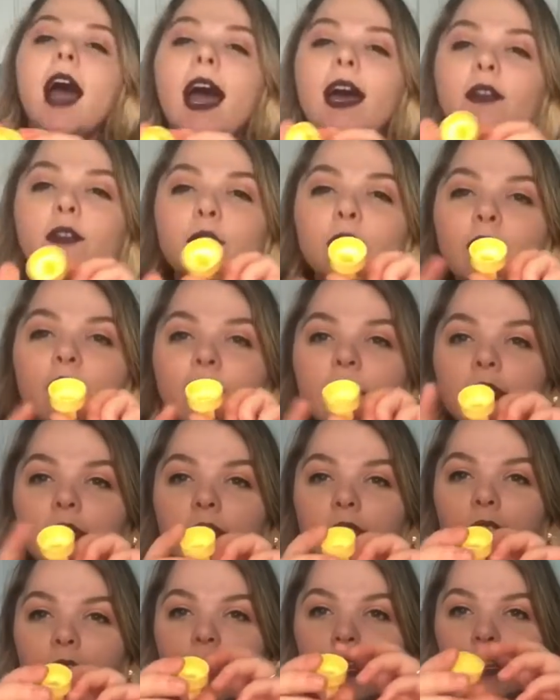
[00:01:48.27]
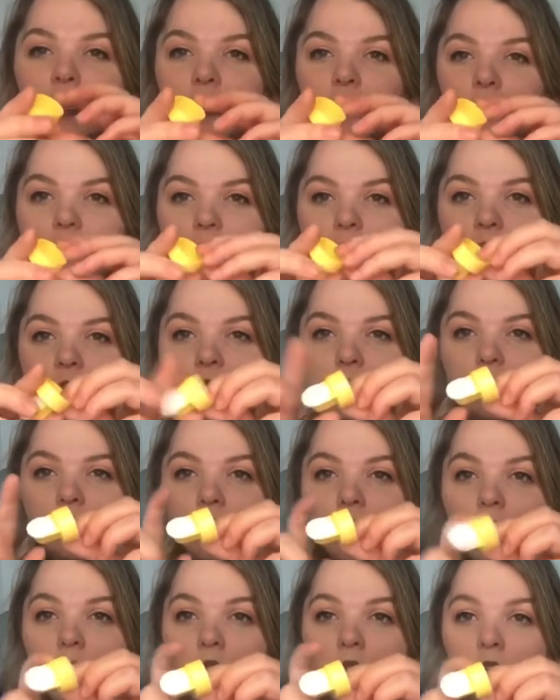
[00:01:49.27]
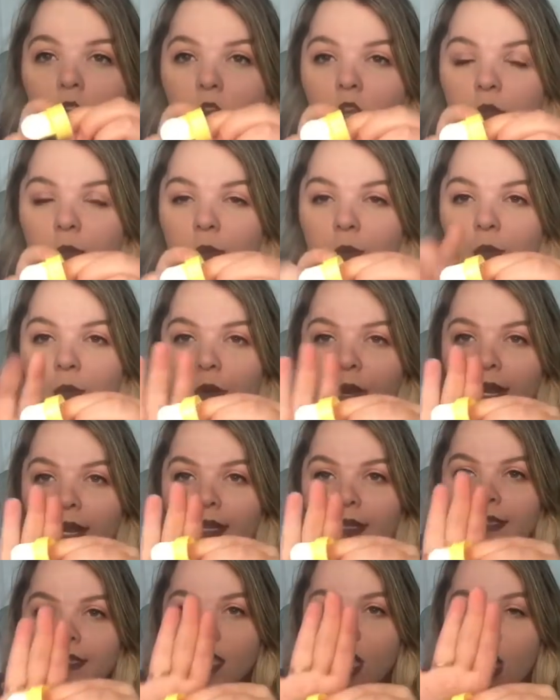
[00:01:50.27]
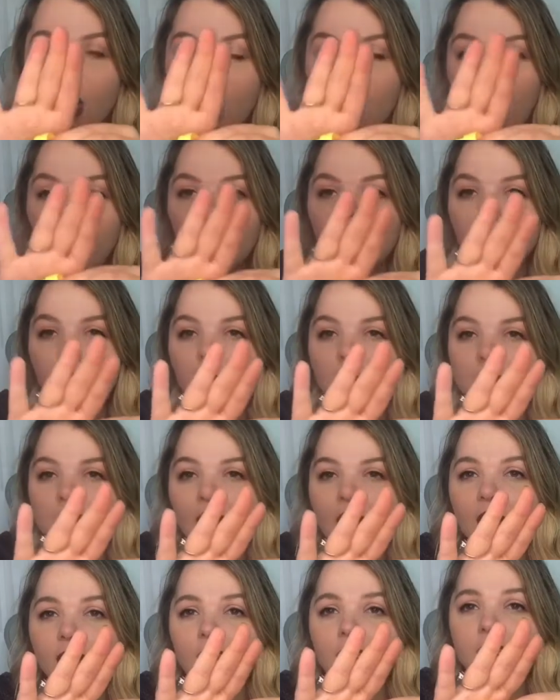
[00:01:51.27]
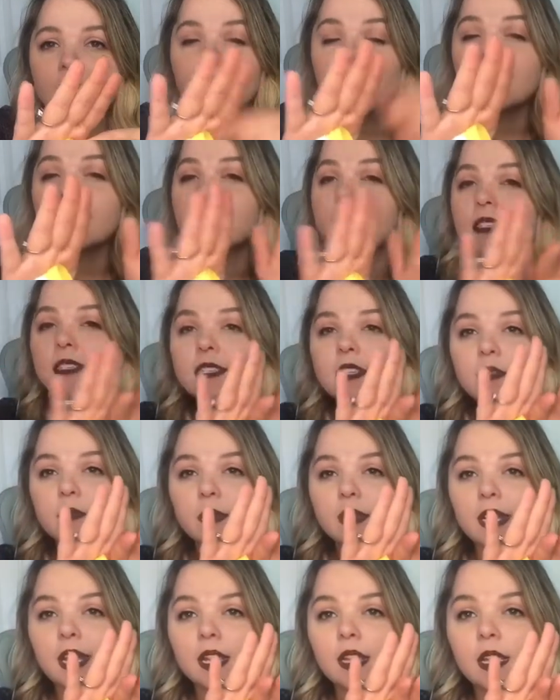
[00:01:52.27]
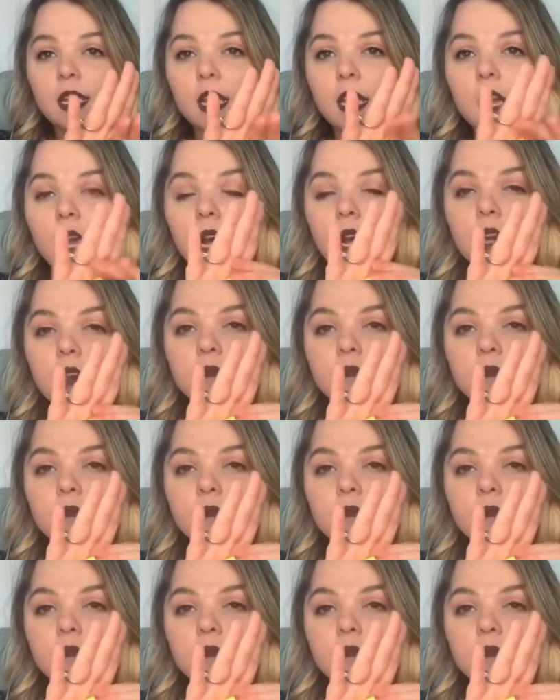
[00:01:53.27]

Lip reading: I don't know if these are called membranes. All pumps have these. This is the Medela.